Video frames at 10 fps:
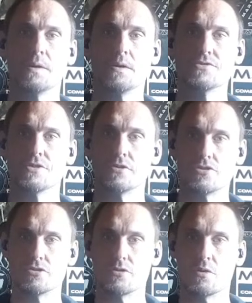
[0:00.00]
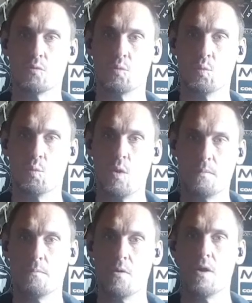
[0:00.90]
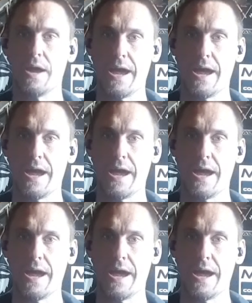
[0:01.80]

so that you know what my